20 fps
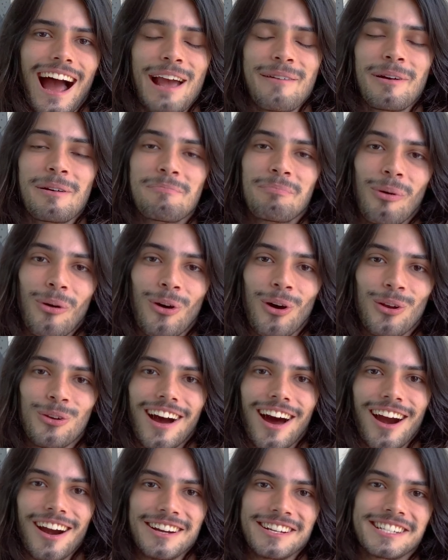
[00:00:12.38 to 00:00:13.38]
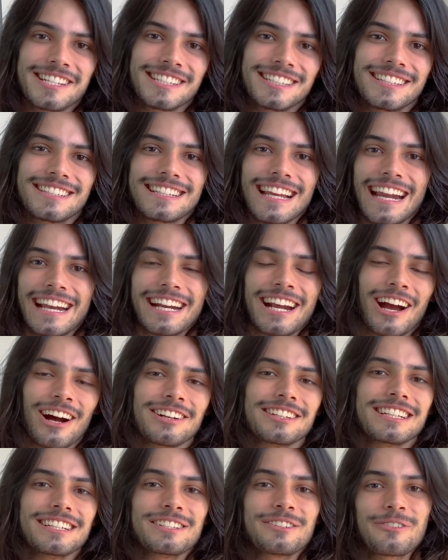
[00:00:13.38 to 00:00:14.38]
I'm Apollo, artist and
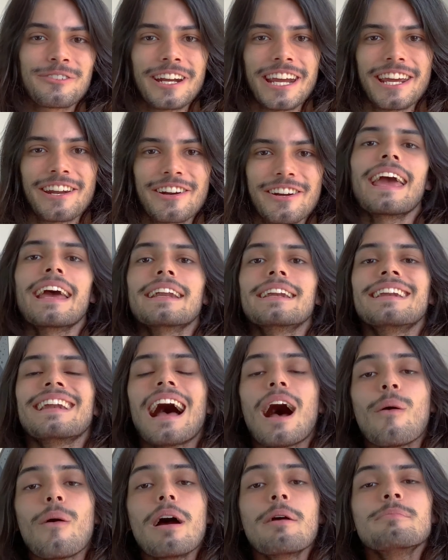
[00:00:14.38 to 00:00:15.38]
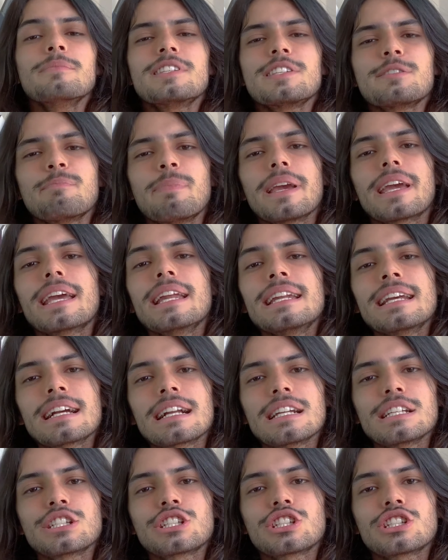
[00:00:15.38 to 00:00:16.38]
content creator, and now I'm speaking
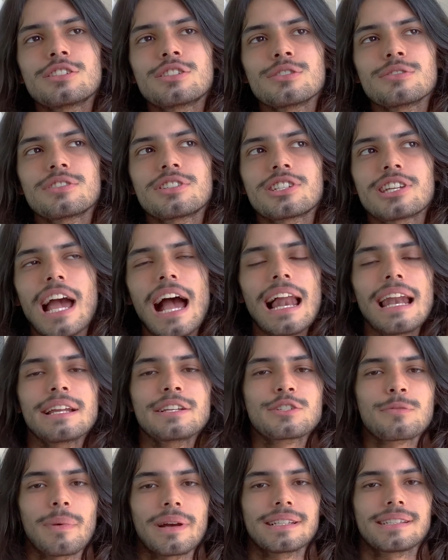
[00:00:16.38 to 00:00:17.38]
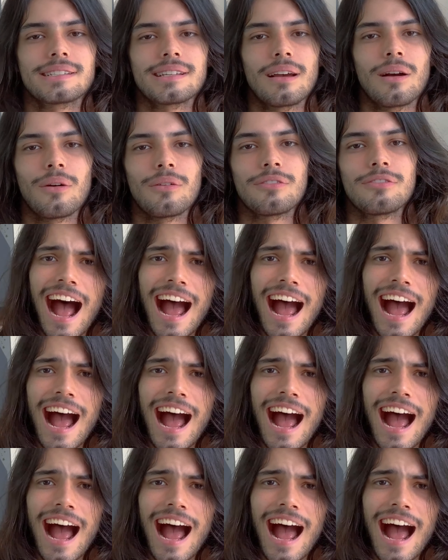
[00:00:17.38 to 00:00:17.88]
English to challenge myself.